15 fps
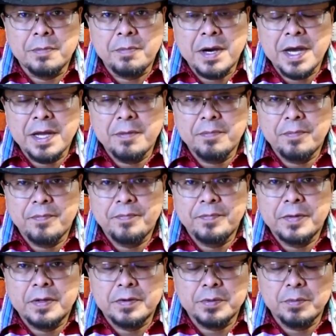pipe,
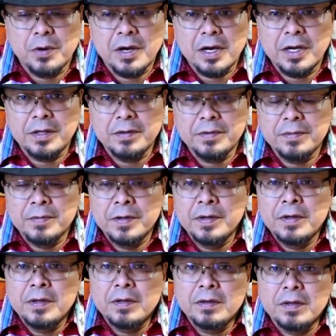the swagan,
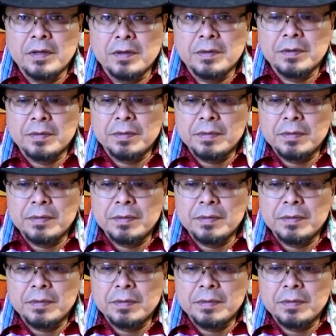to